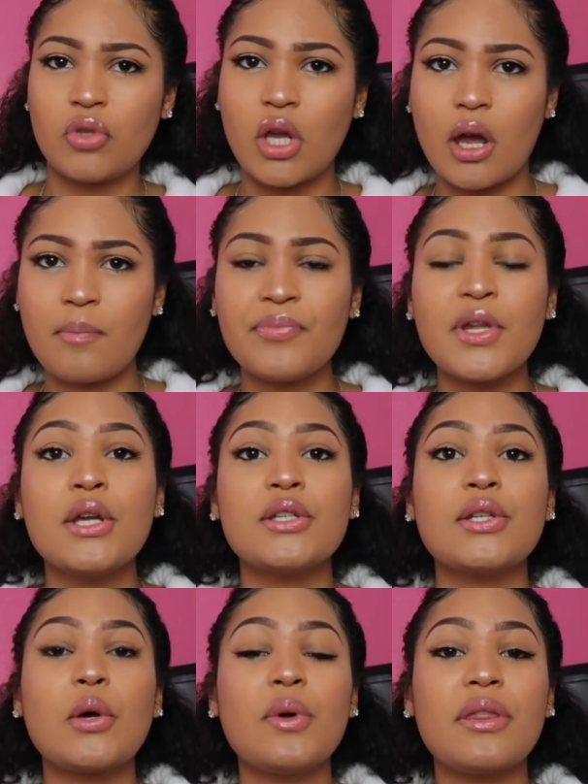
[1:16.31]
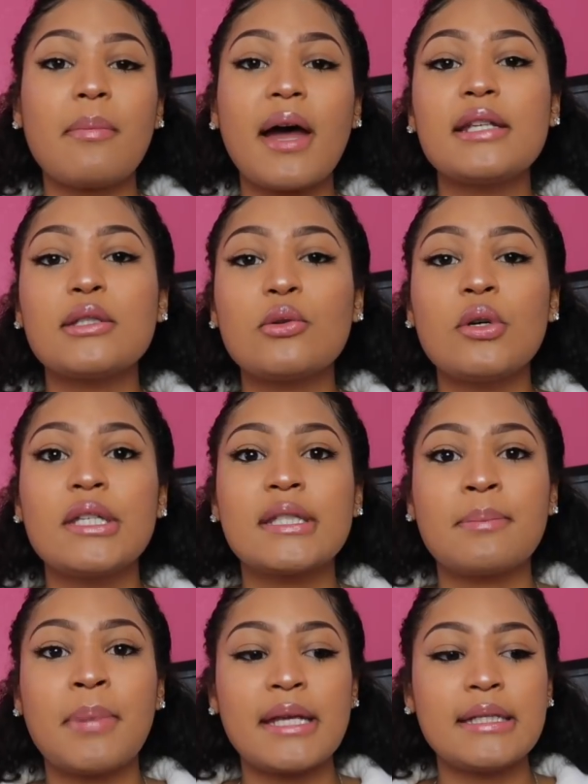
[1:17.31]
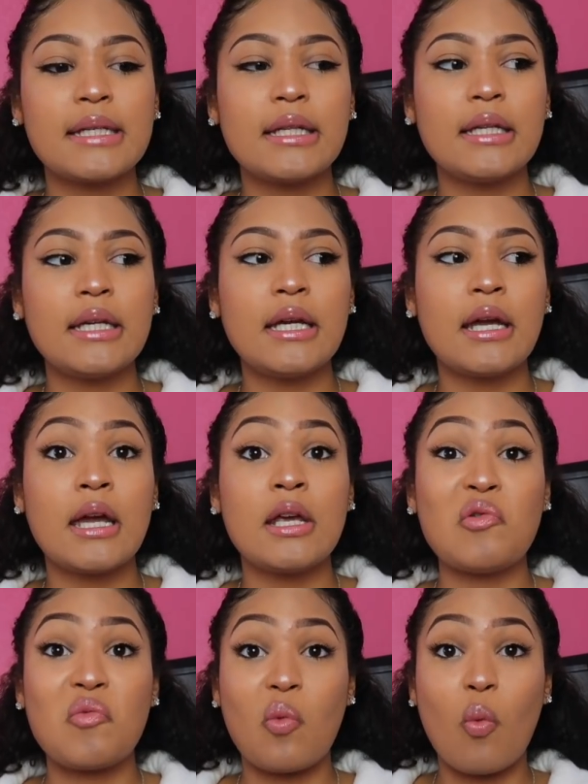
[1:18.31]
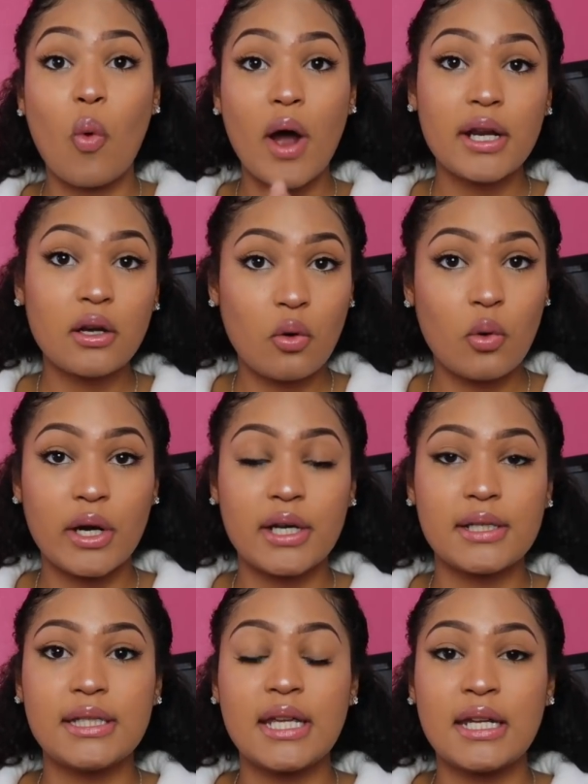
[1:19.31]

Yeah. So with my school, it's basically in one course,